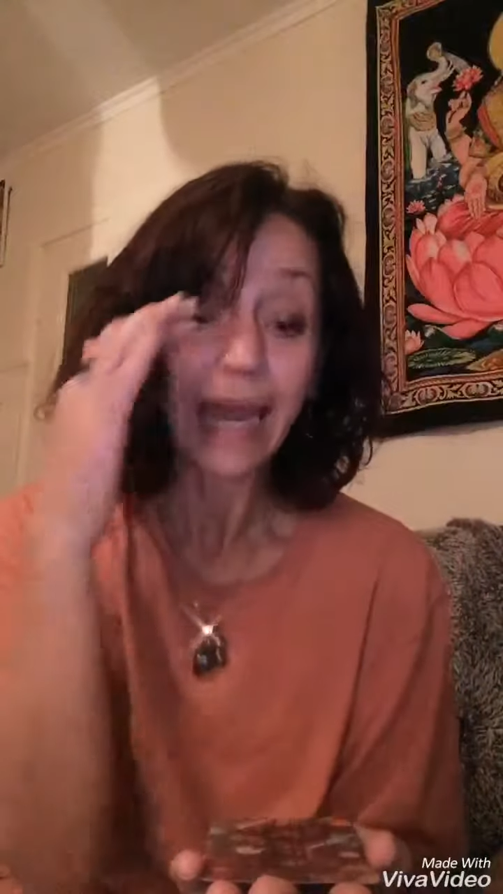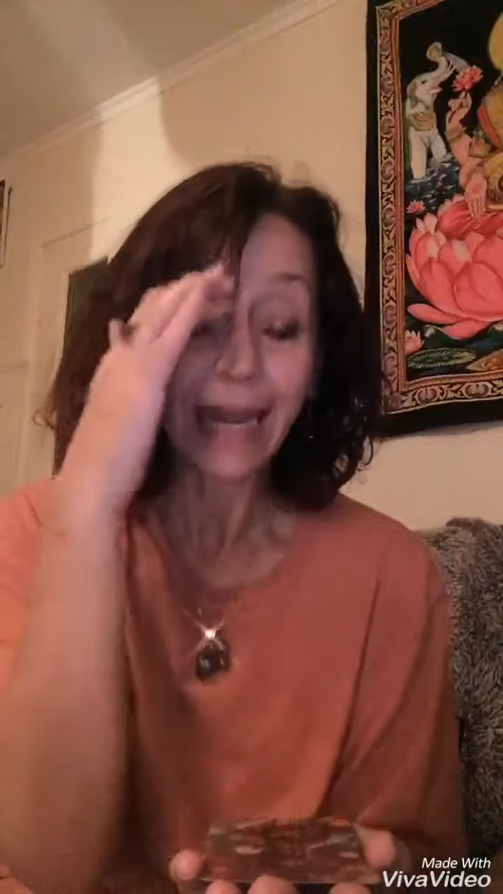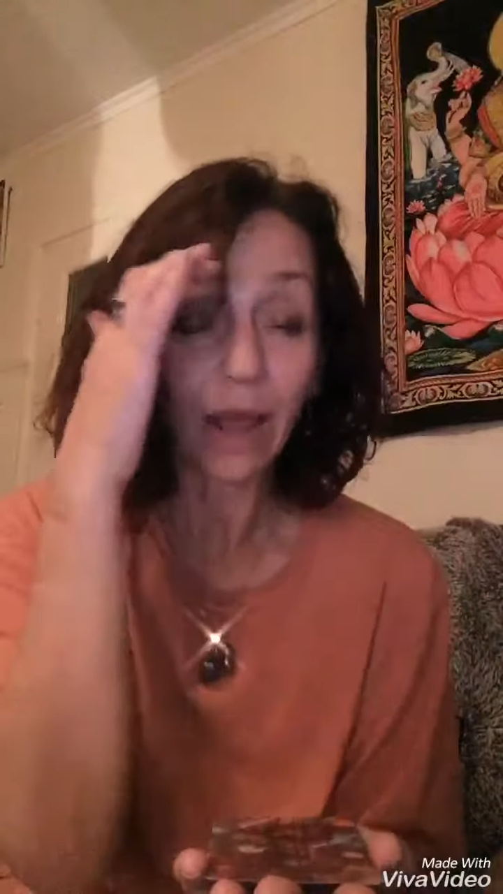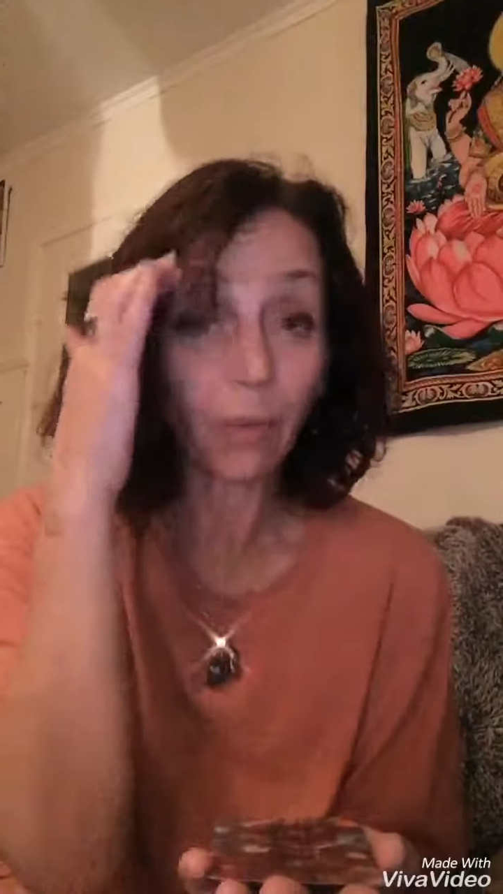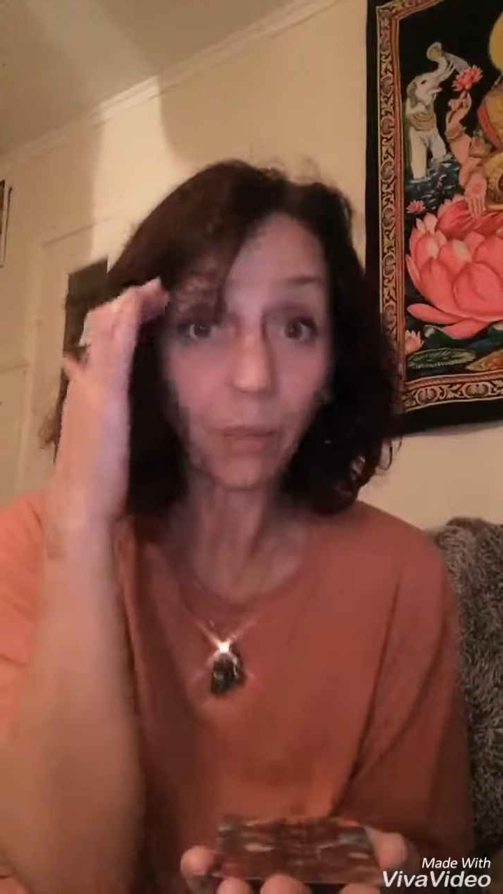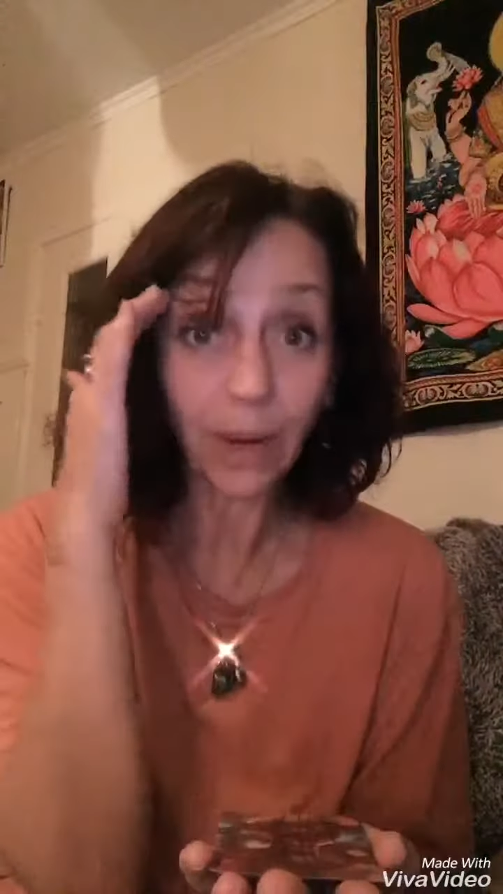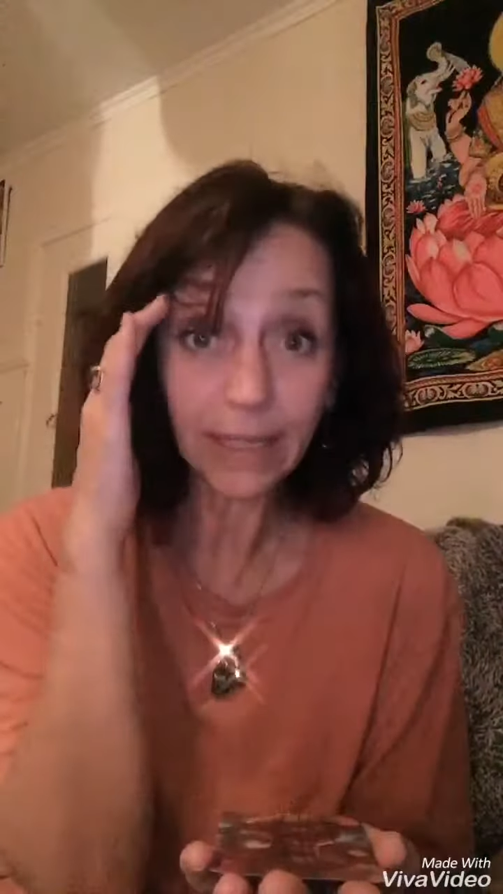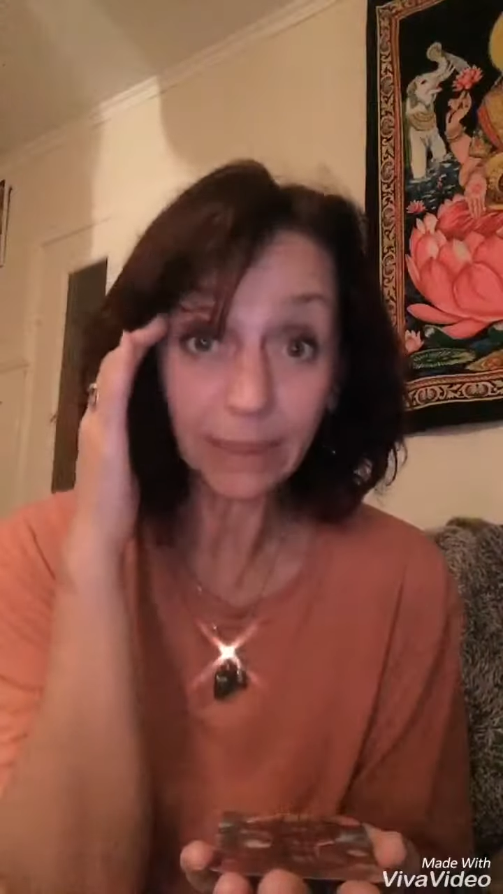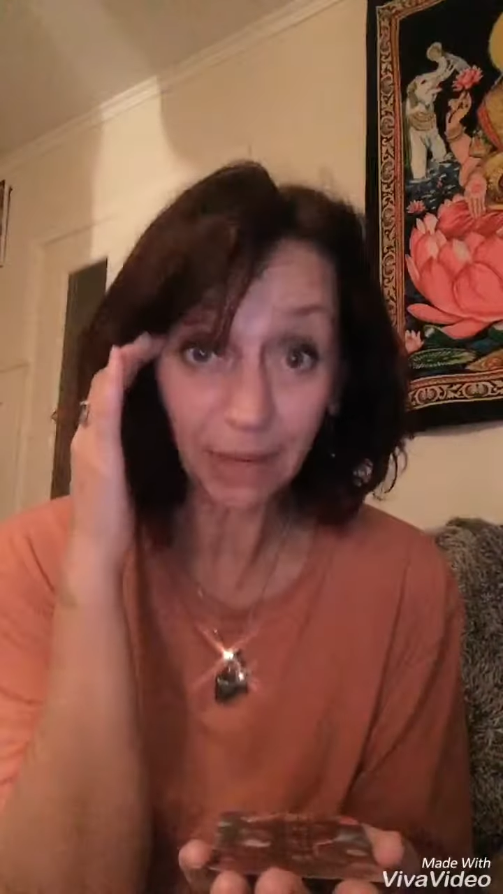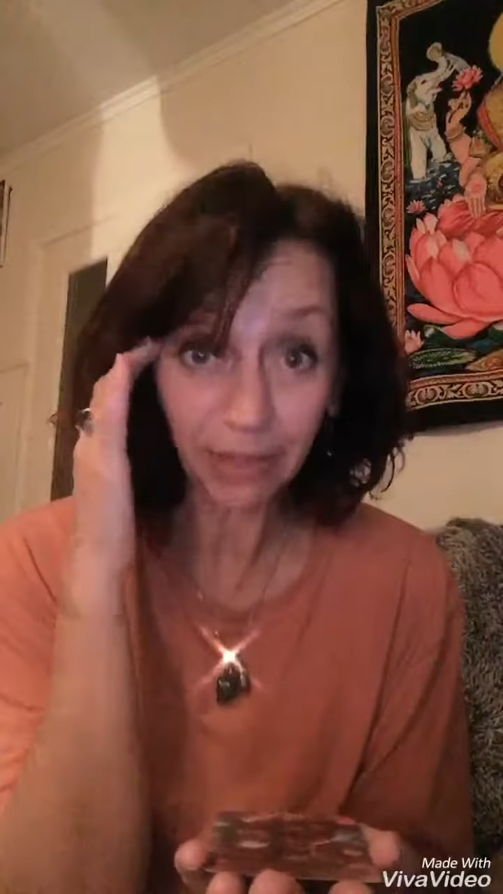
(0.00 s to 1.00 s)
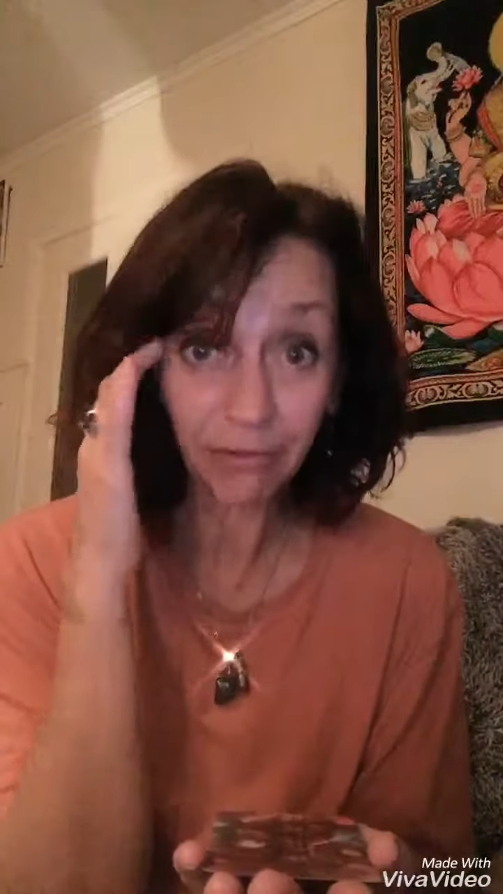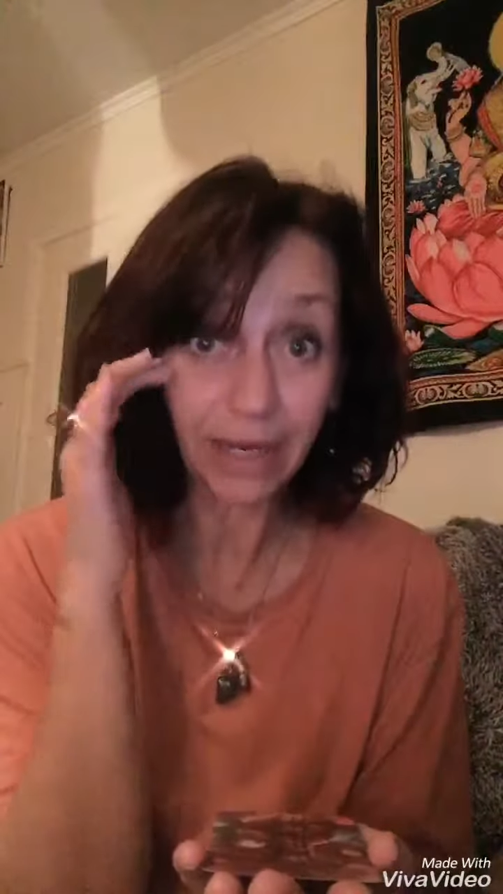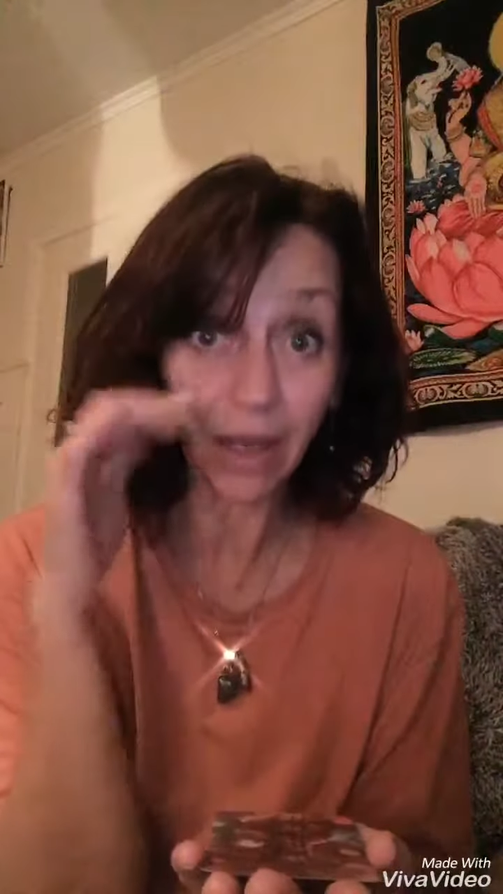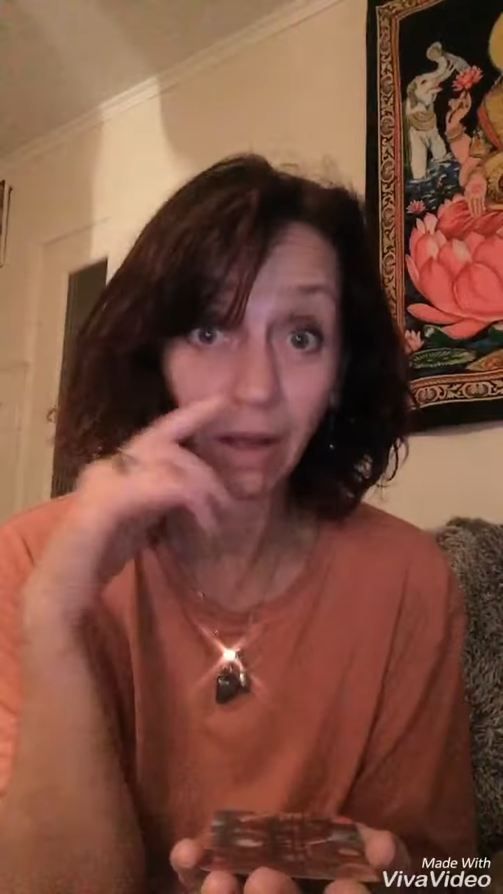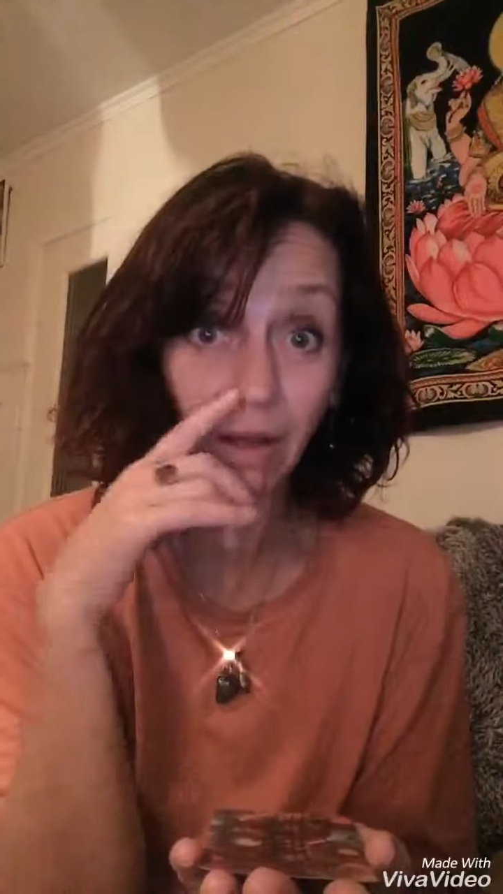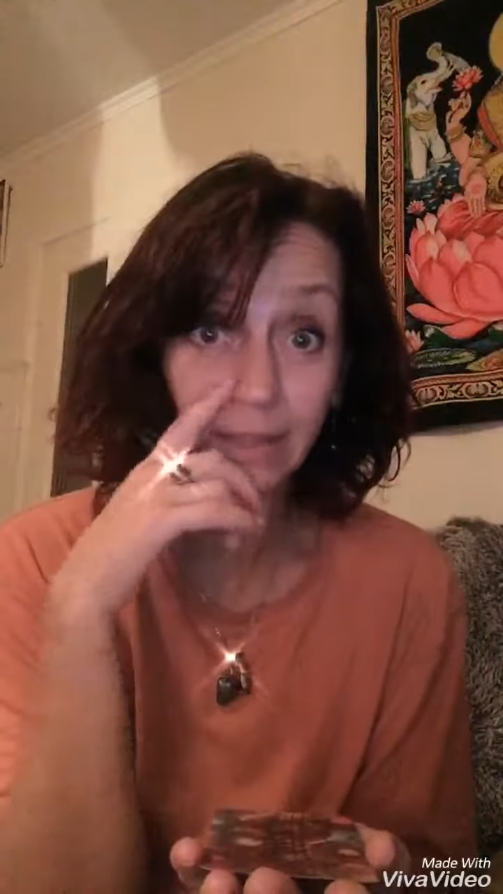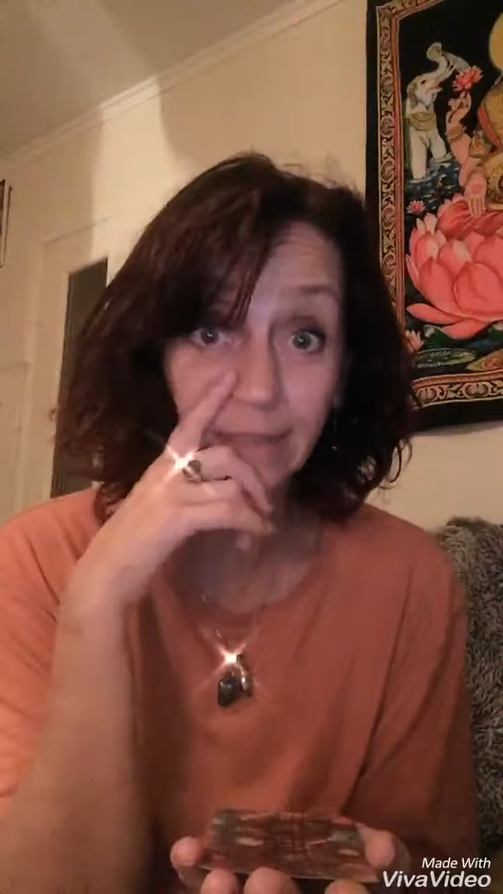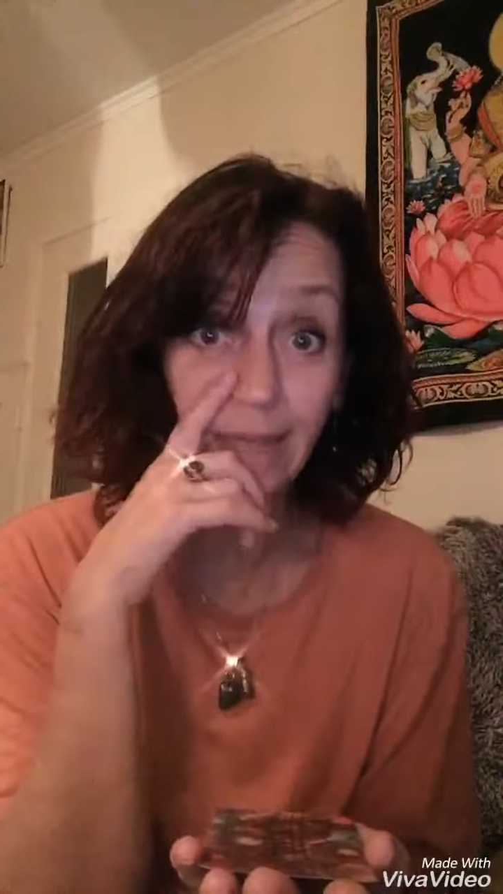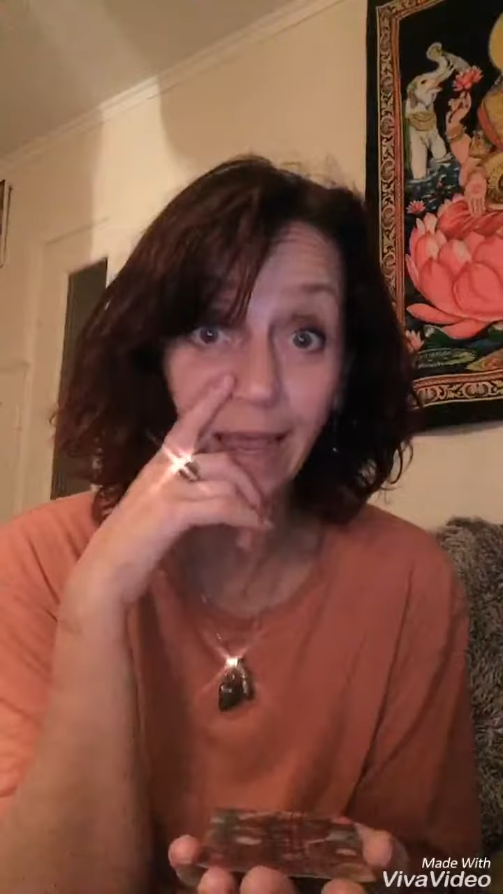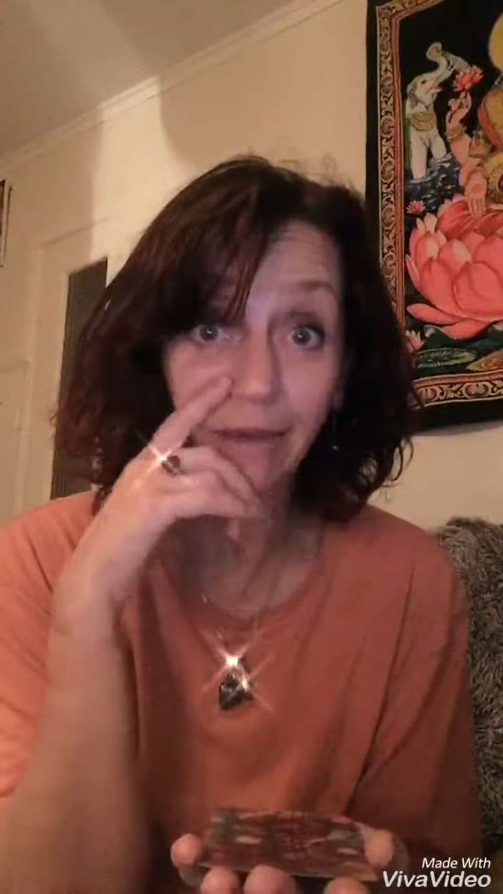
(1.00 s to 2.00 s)
Now, when I did my three
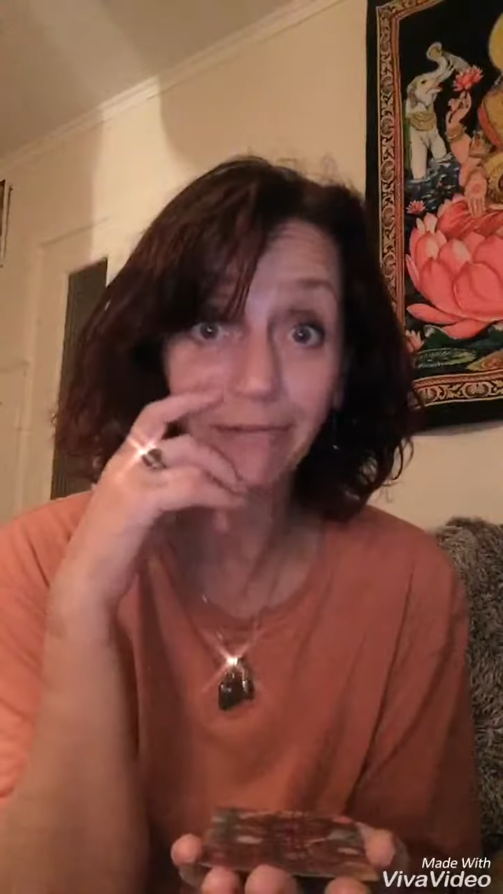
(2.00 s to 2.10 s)
cards uh,